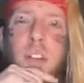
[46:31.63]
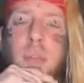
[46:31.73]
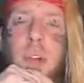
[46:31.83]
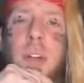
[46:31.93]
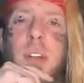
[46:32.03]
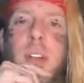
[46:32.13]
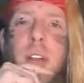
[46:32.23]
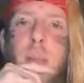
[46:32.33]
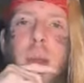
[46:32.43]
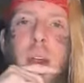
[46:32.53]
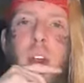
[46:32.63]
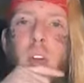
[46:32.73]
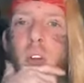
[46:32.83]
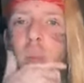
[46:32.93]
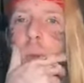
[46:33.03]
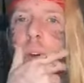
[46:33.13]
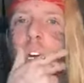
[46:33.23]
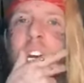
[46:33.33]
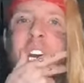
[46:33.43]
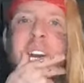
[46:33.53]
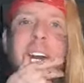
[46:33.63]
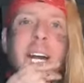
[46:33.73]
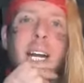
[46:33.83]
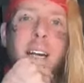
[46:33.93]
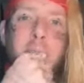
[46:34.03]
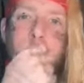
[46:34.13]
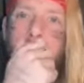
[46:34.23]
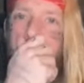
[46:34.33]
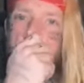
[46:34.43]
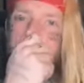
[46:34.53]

spirits and the paranormal?" Uh,